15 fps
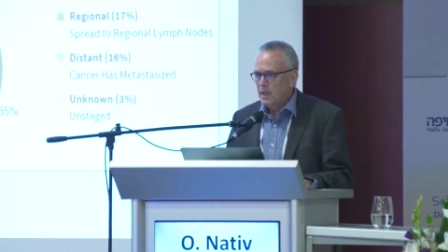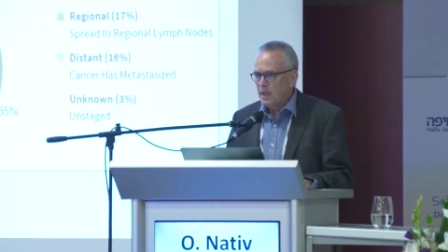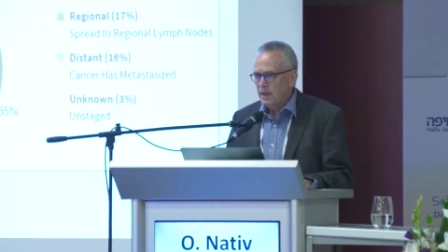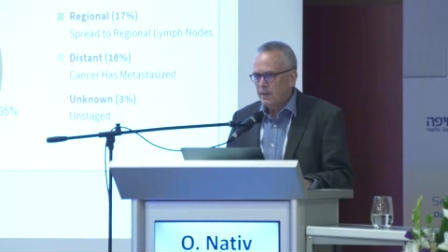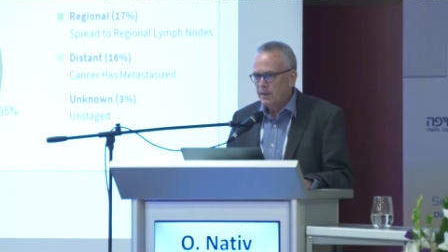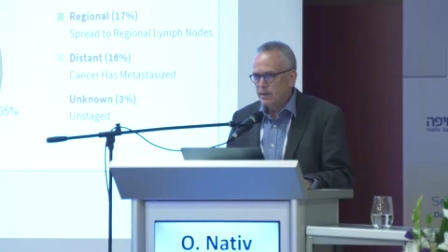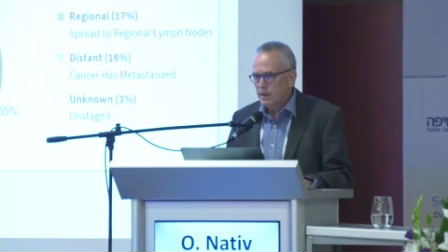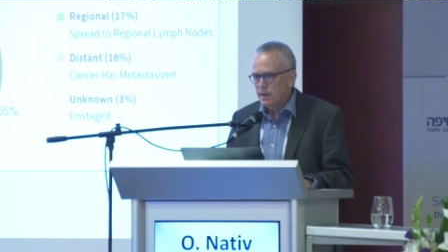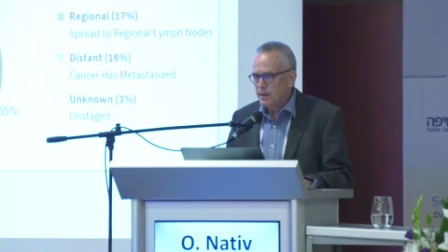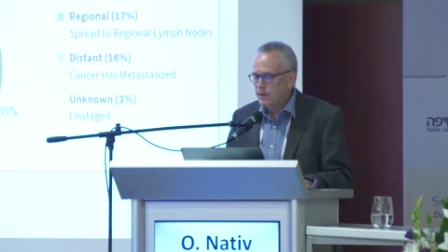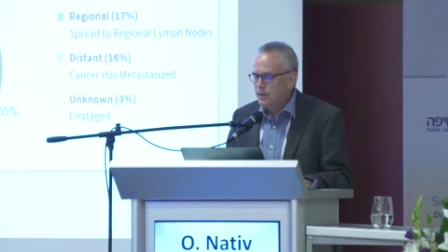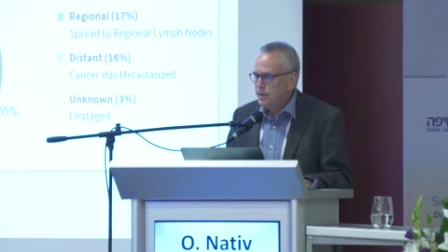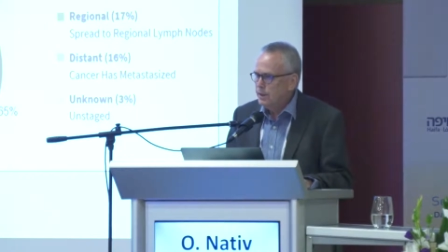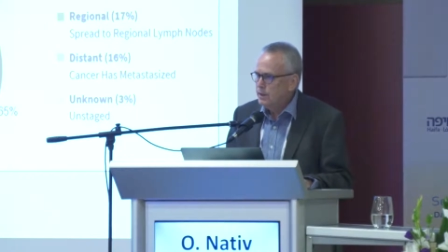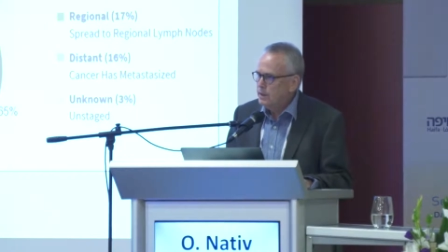And
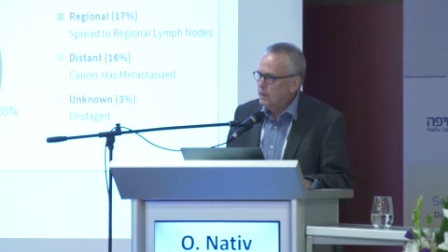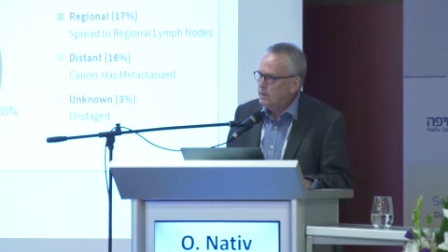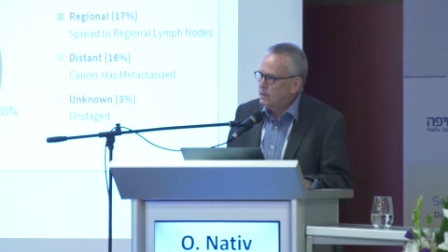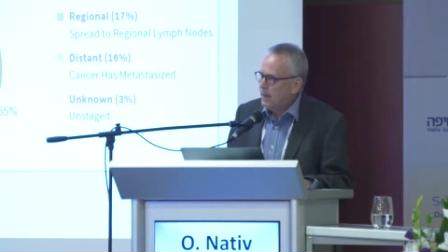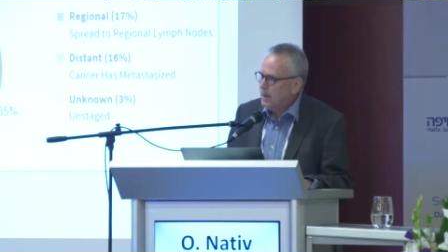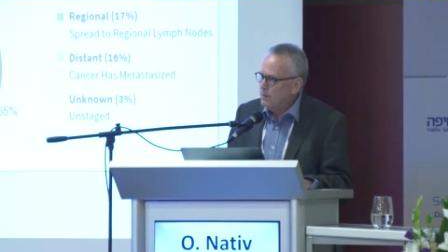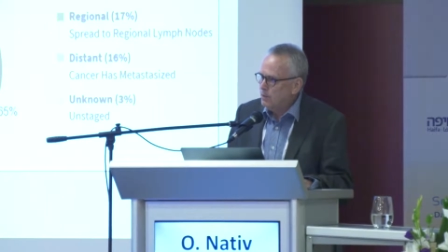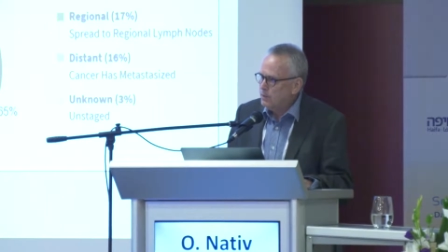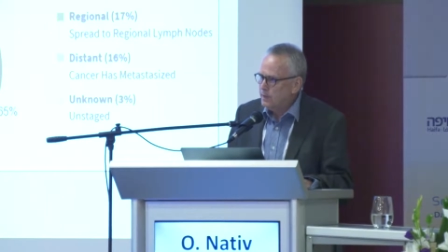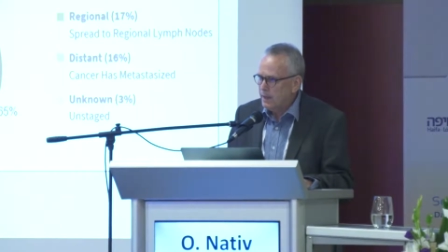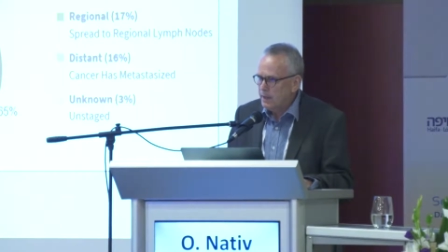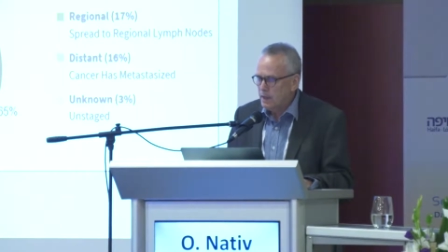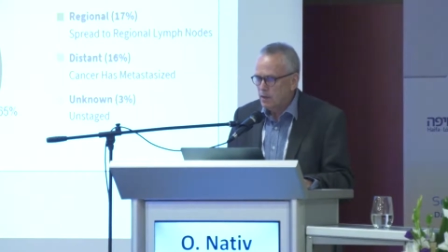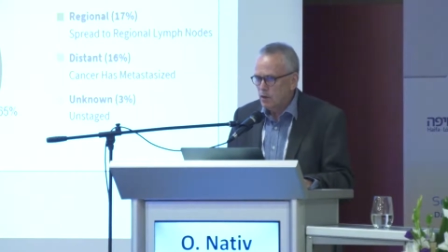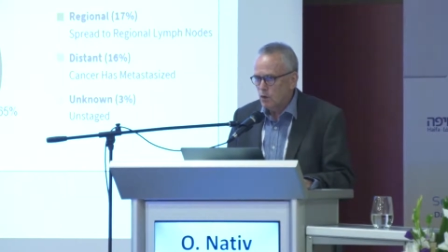indeed, at time of
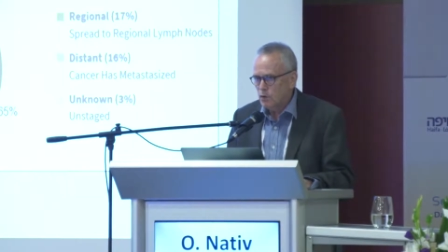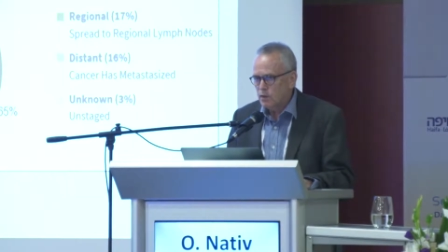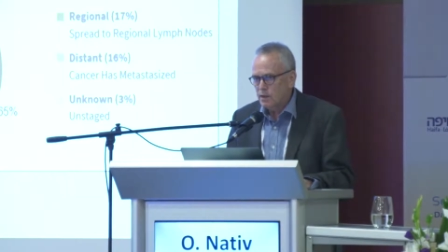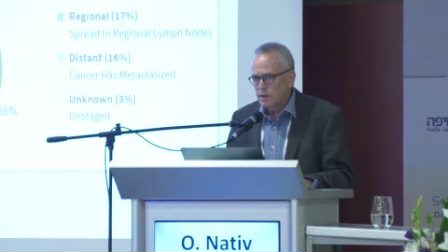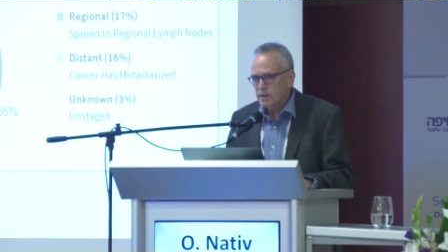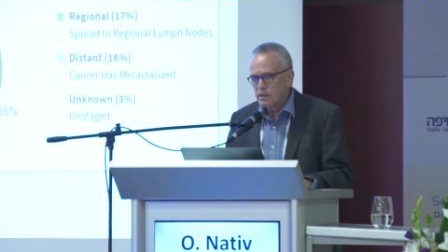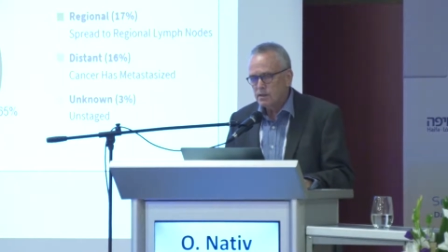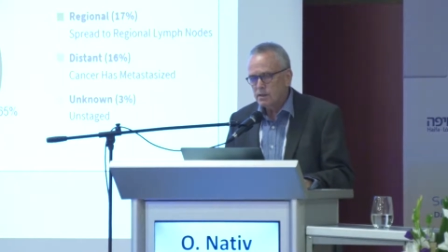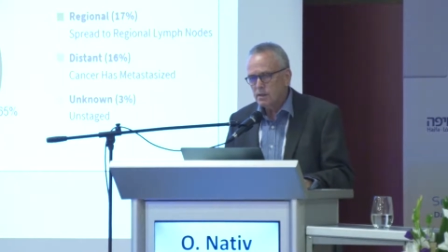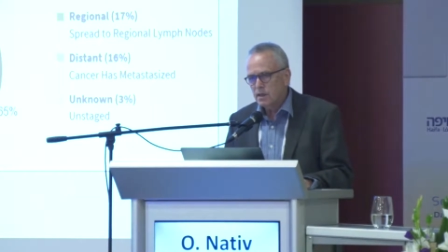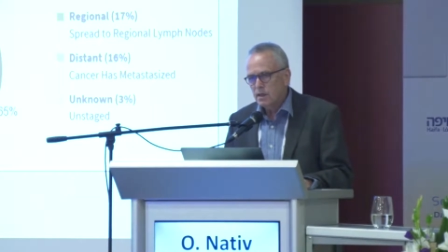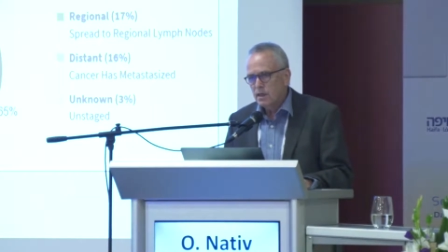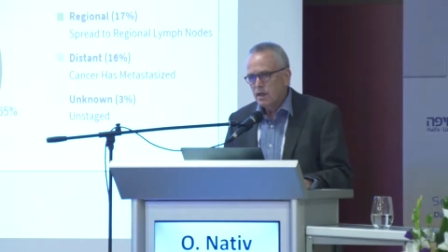diagnosis,